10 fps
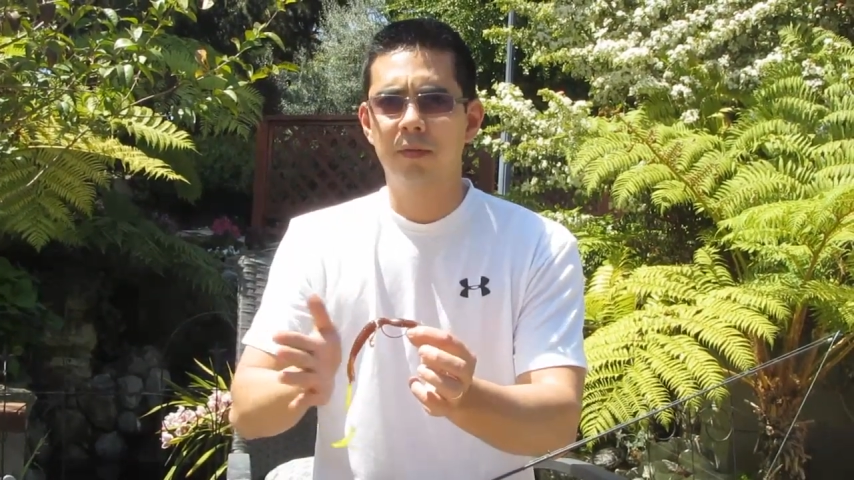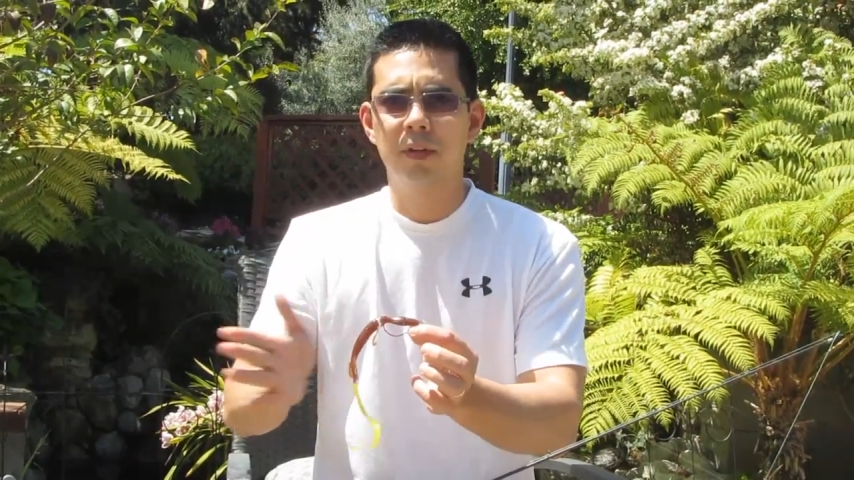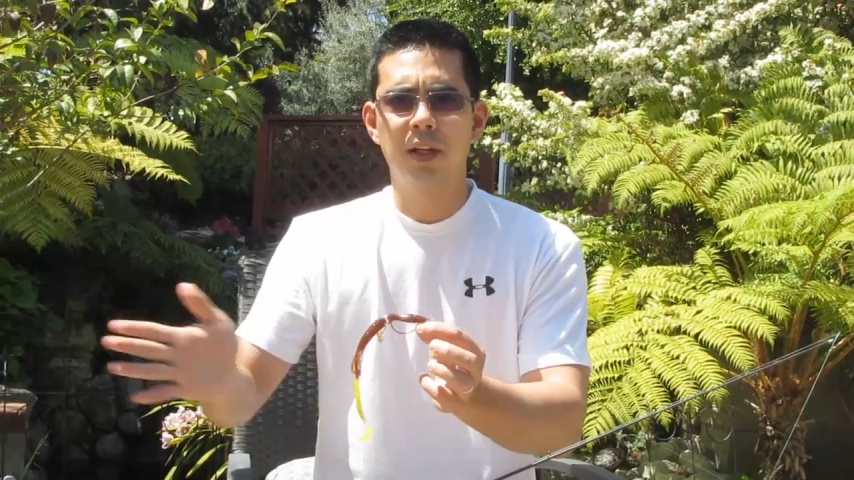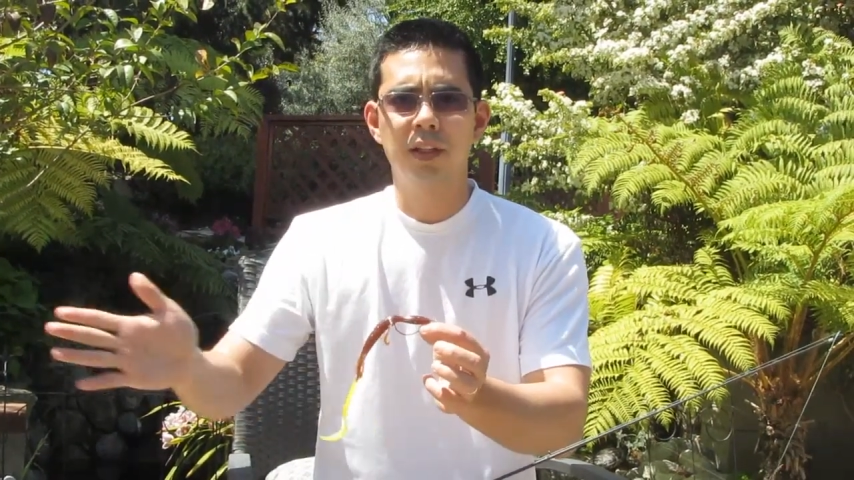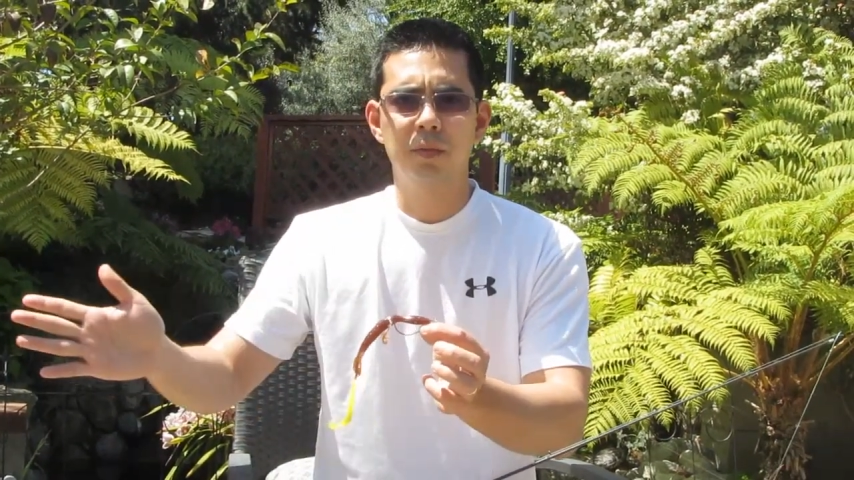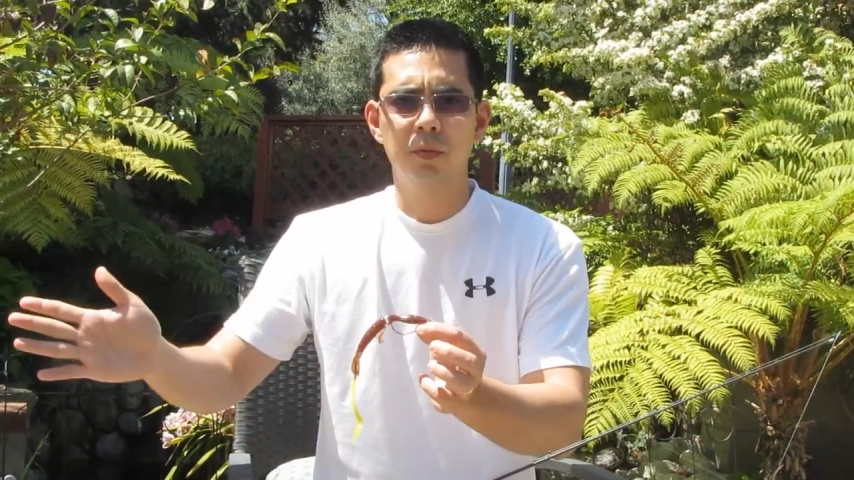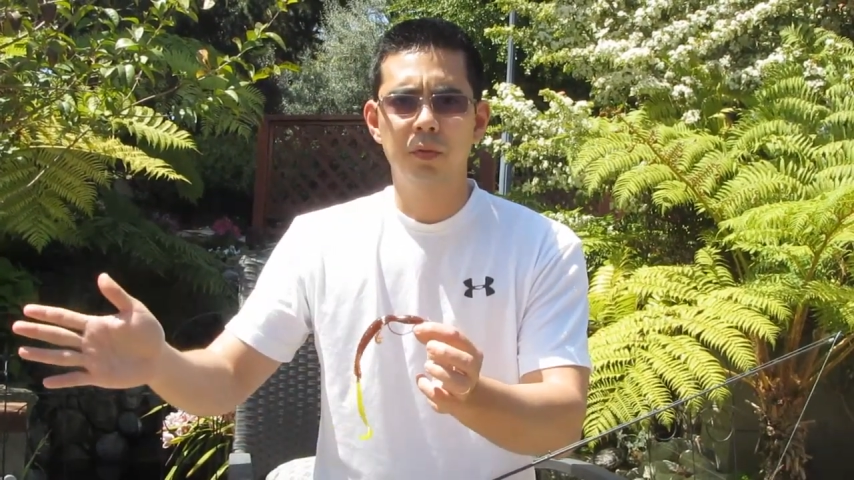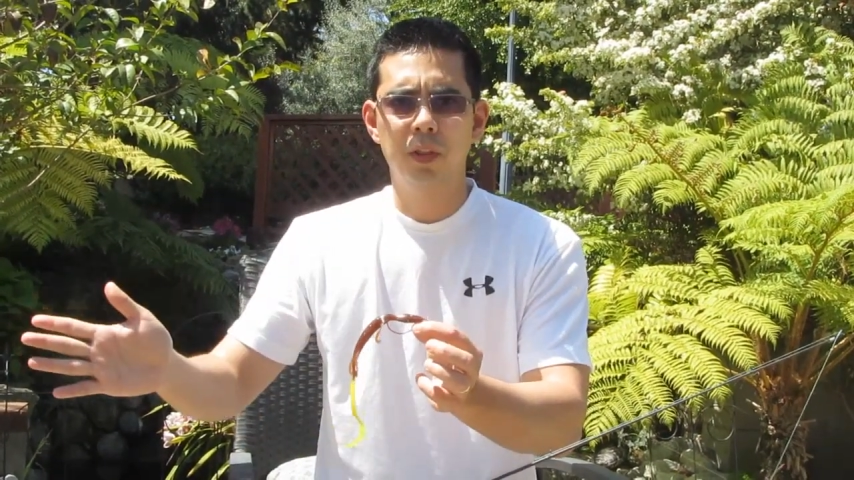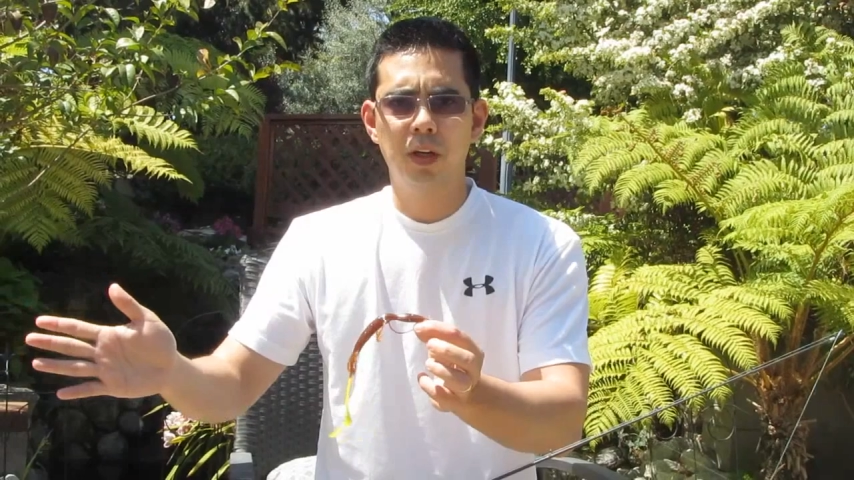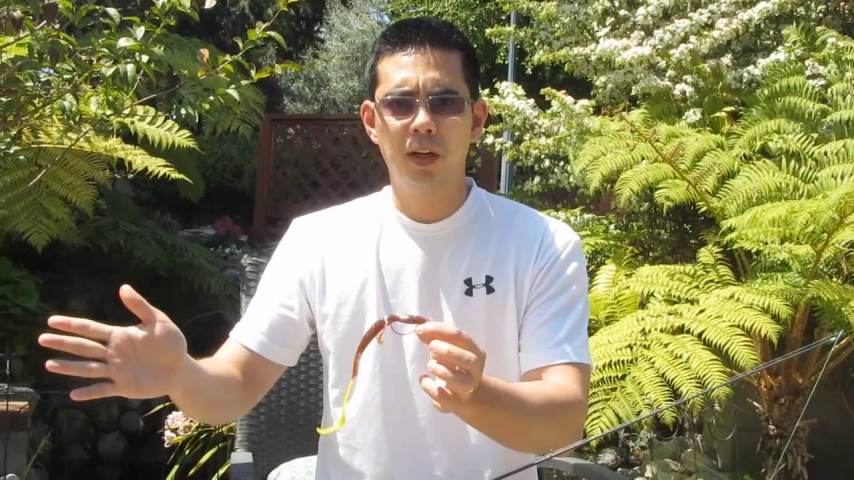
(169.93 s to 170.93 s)
line's
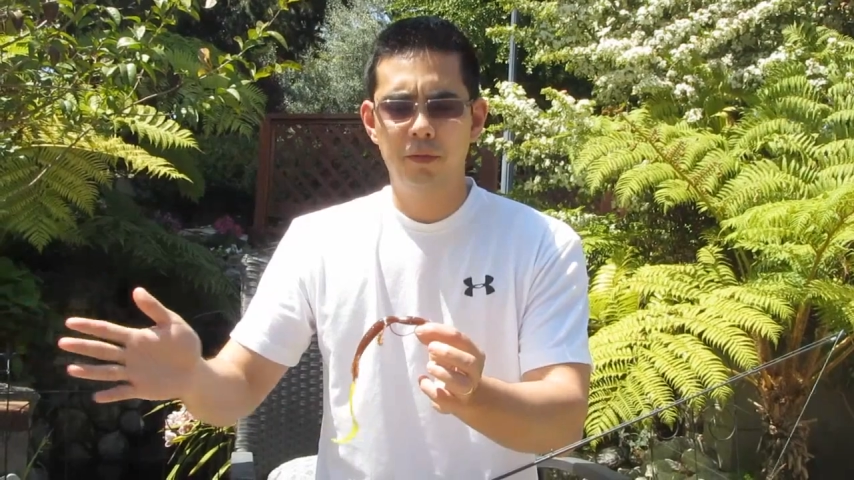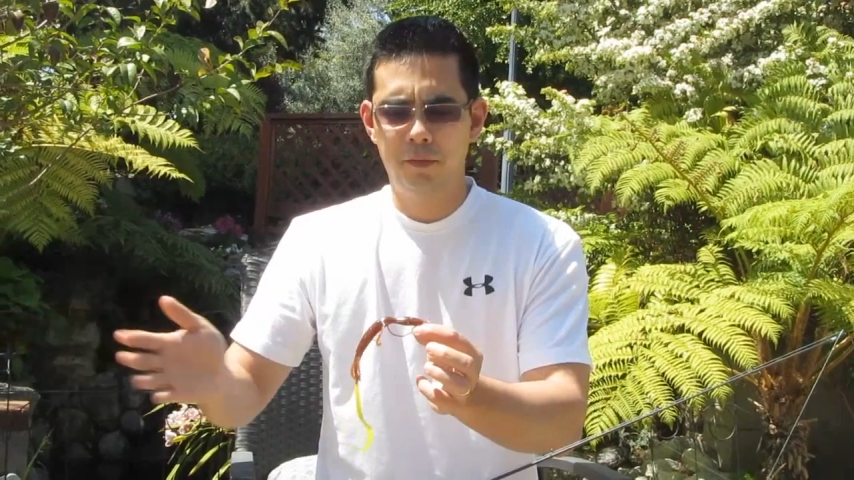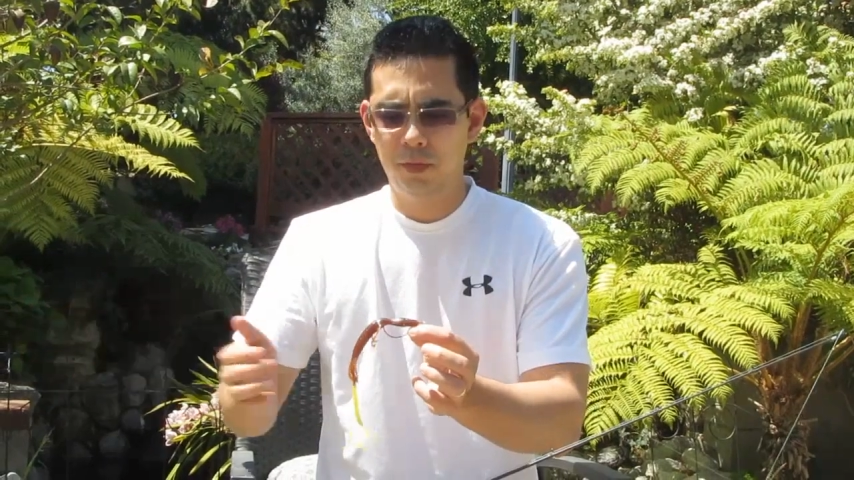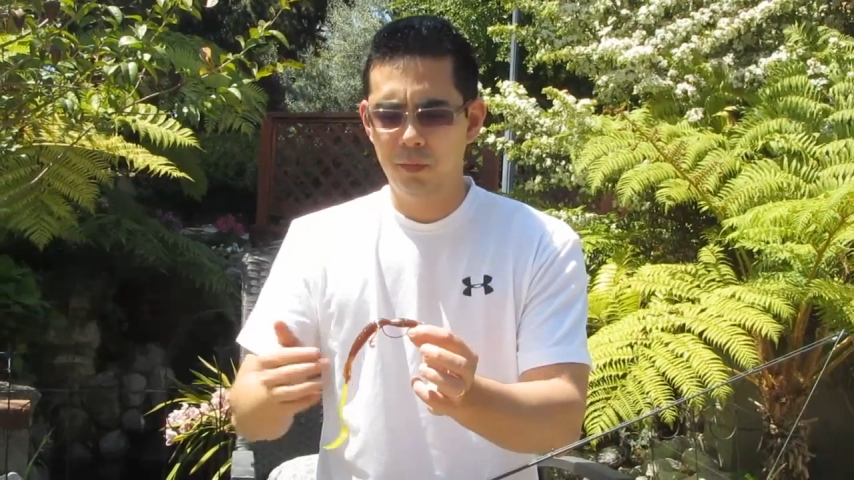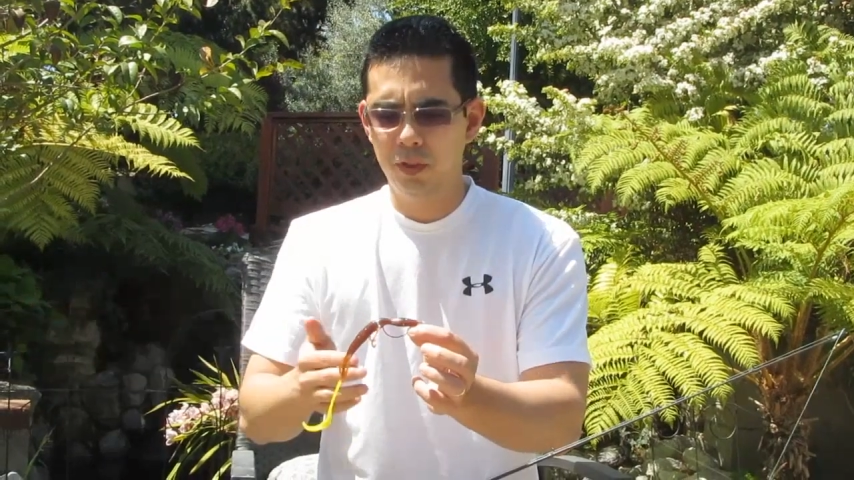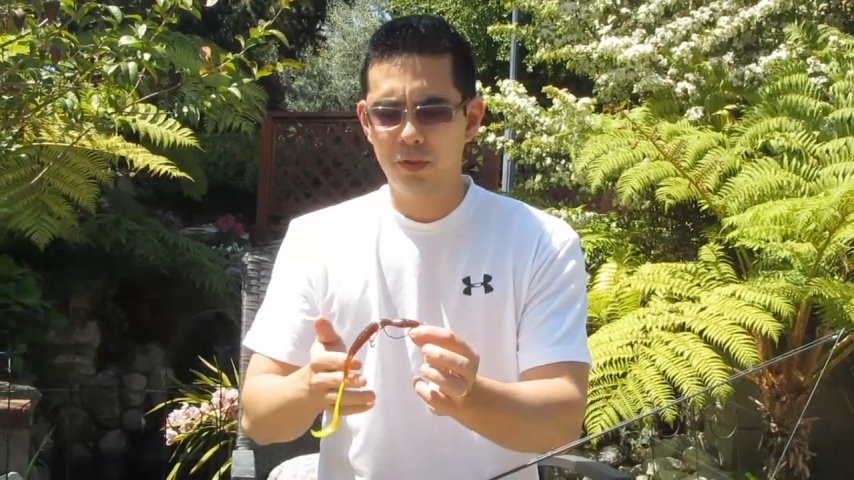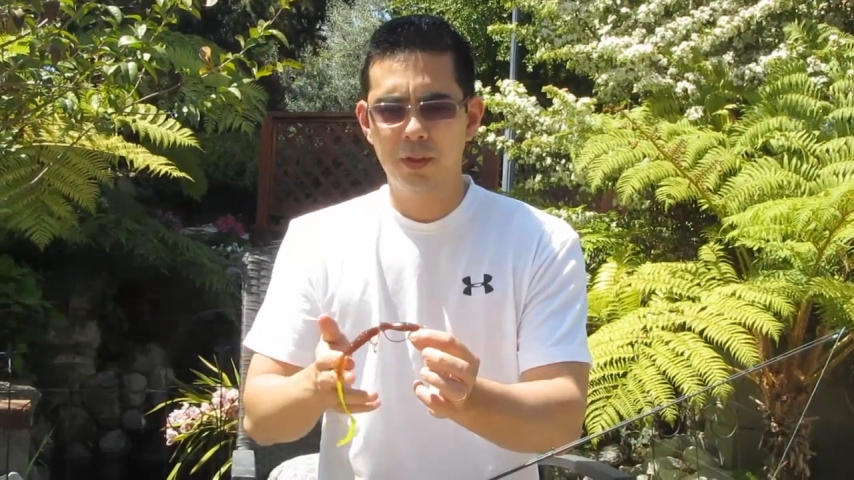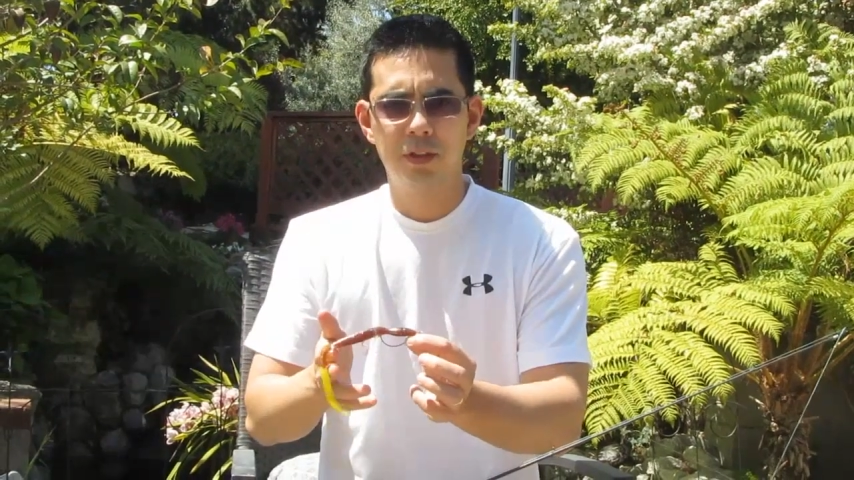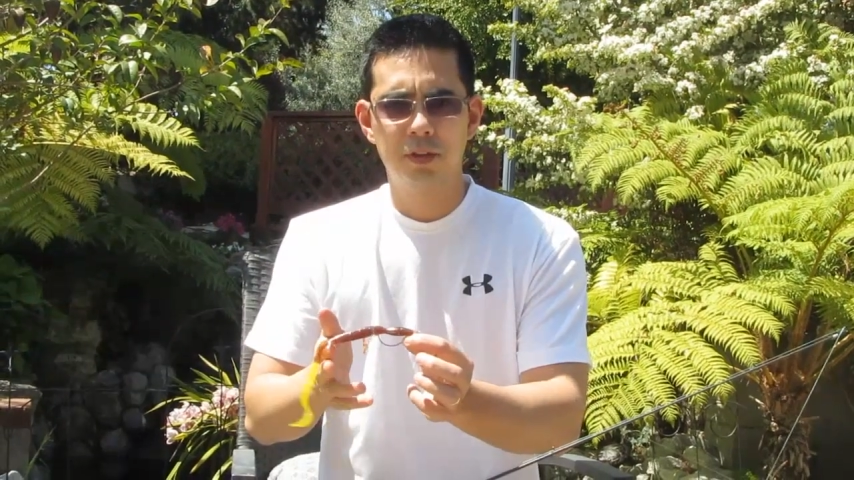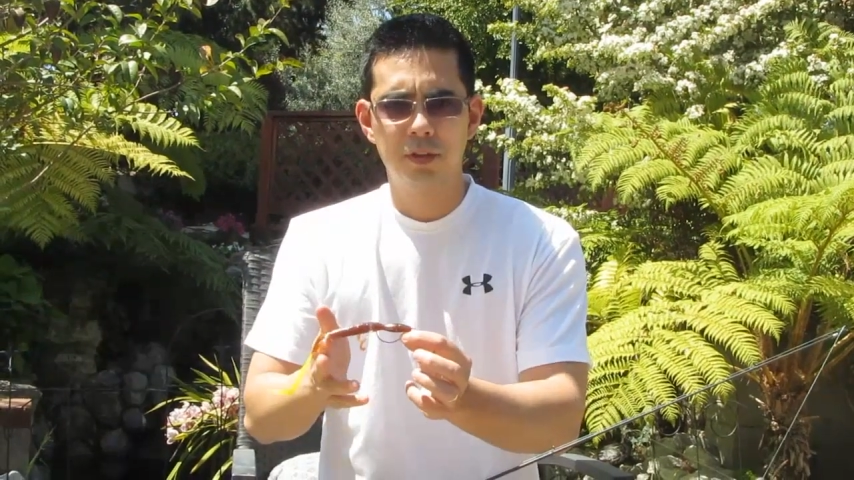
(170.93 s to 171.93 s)
moving off in one
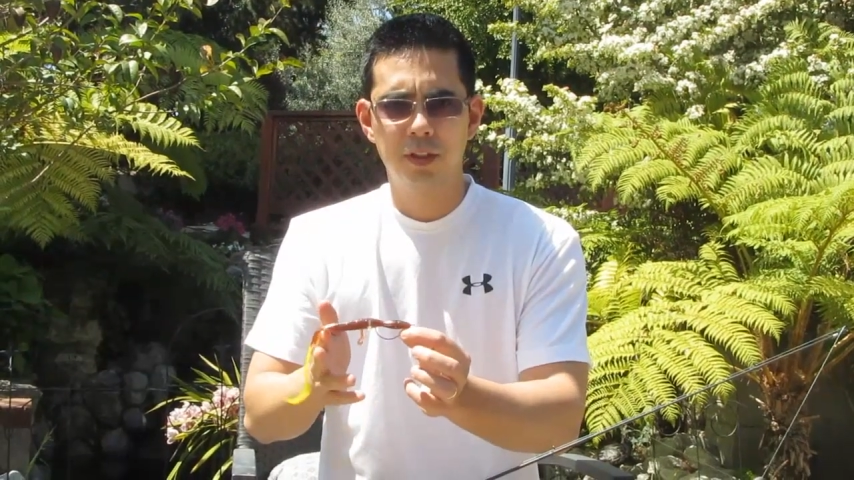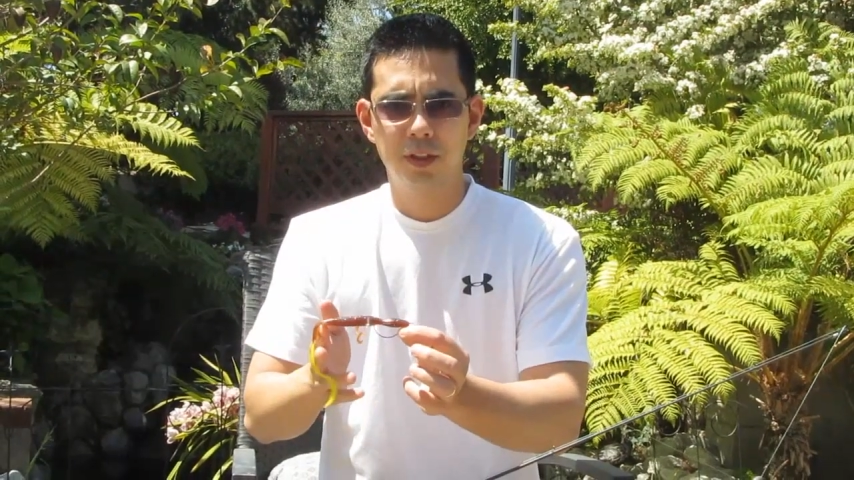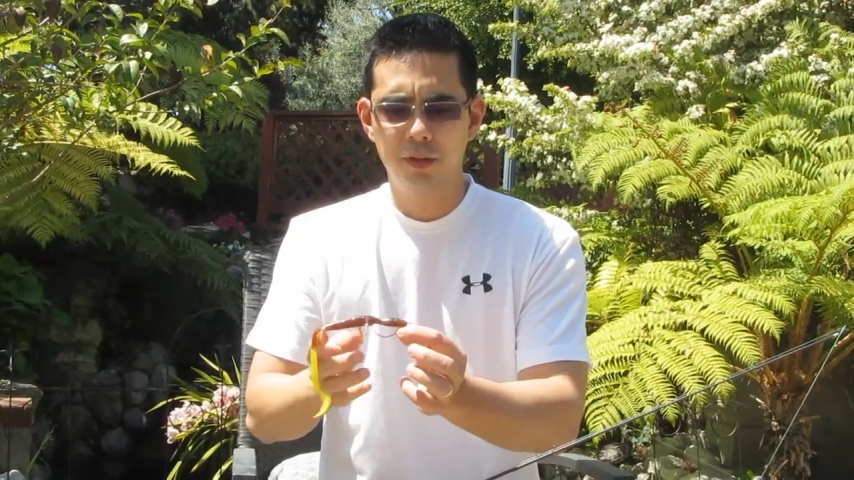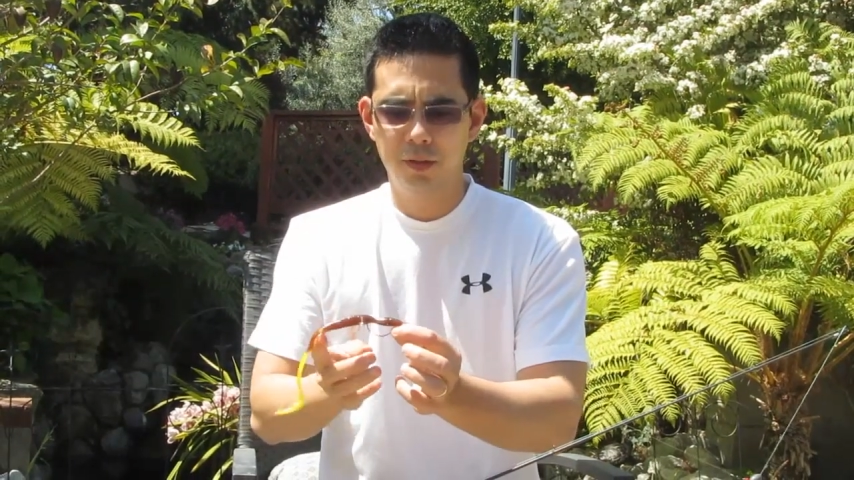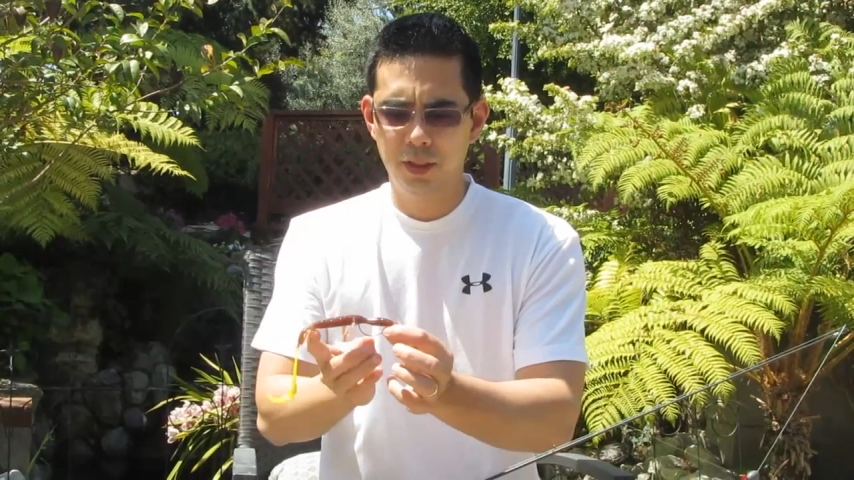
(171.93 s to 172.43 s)
direction or another,